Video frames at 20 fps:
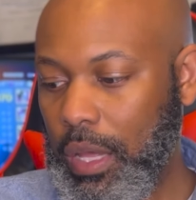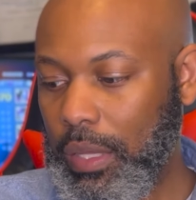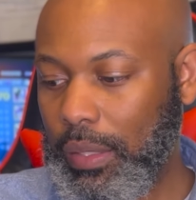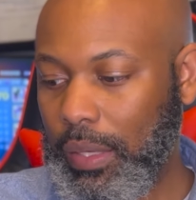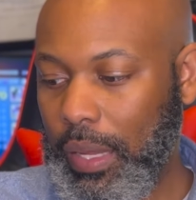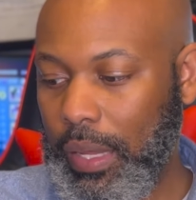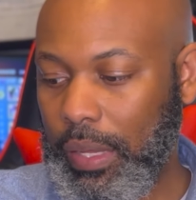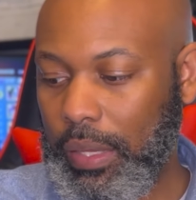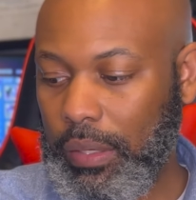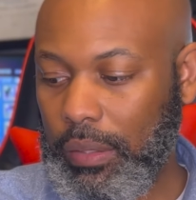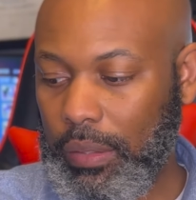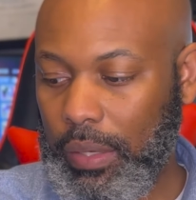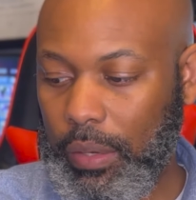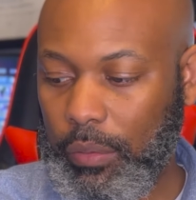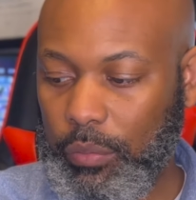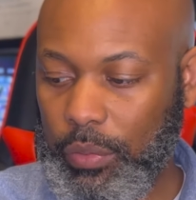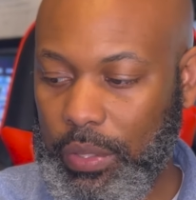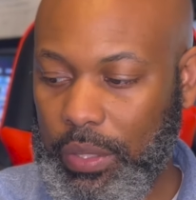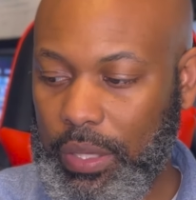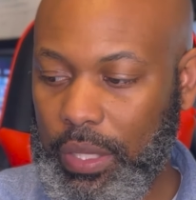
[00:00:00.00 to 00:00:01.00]
Like, like
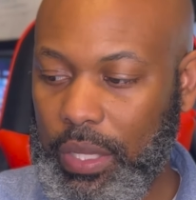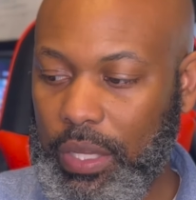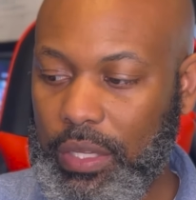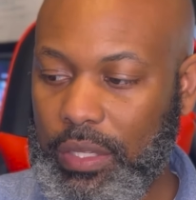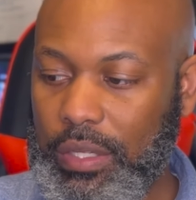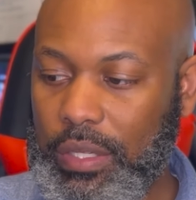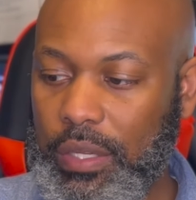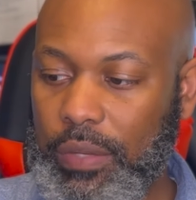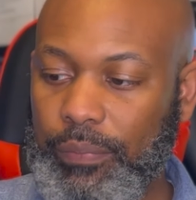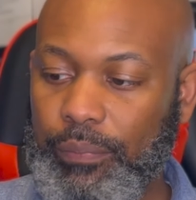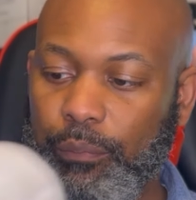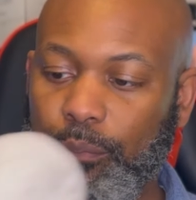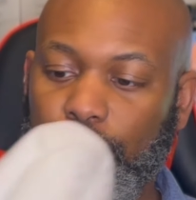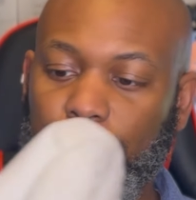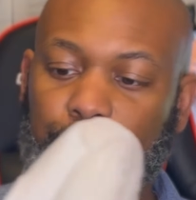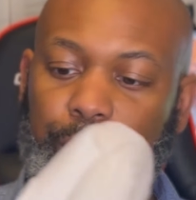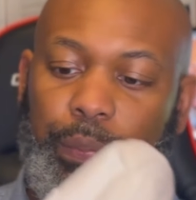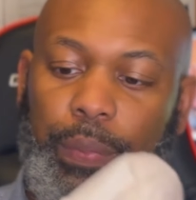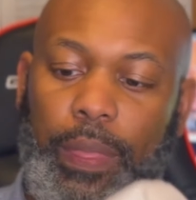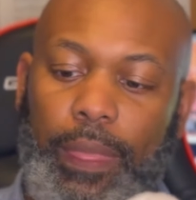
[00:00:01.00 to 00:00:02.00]
with this,
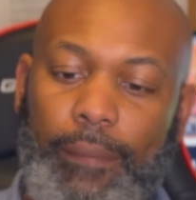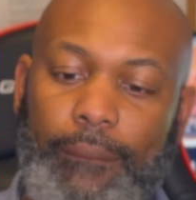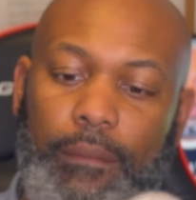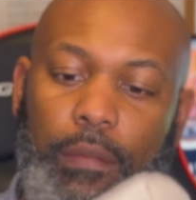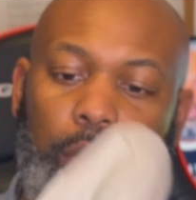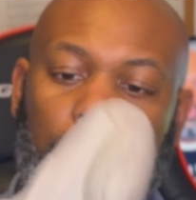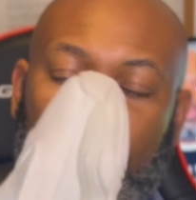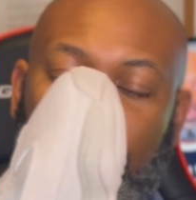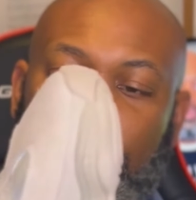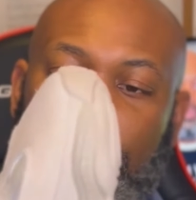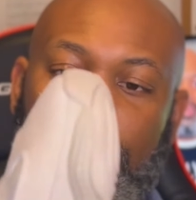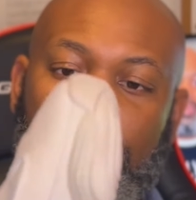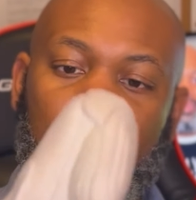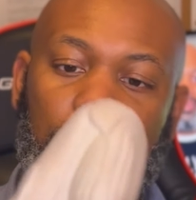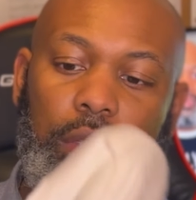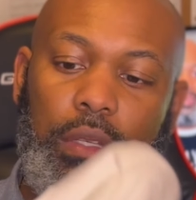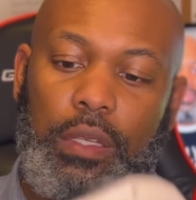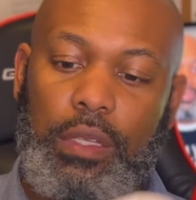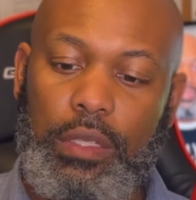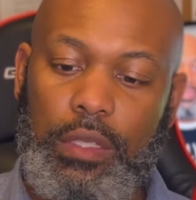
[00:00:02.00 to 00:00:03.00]
you can
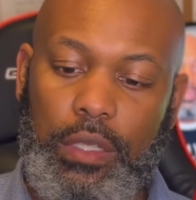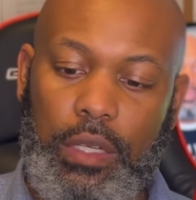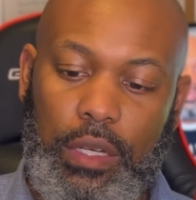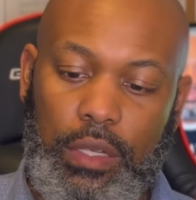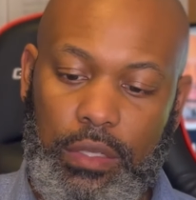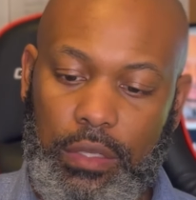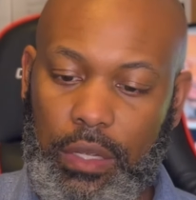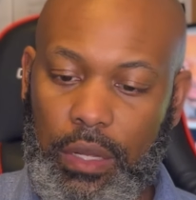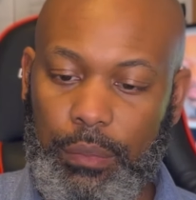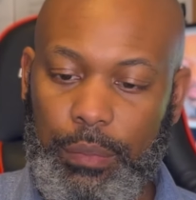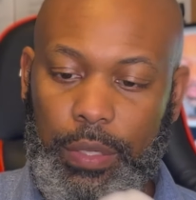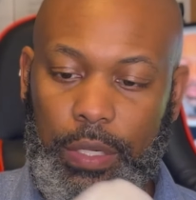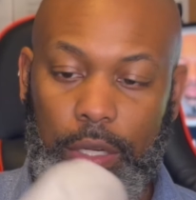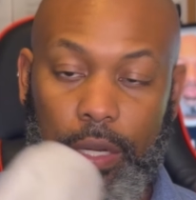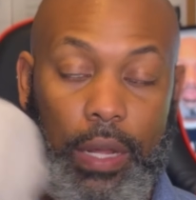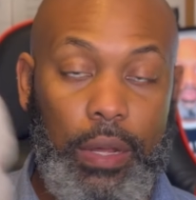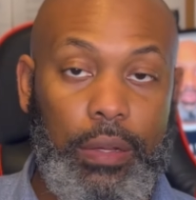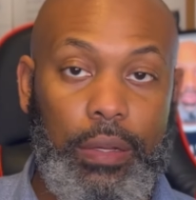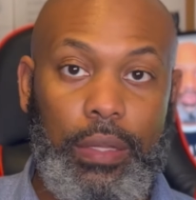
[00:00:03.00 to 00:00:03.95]
easily adjust, come in and out.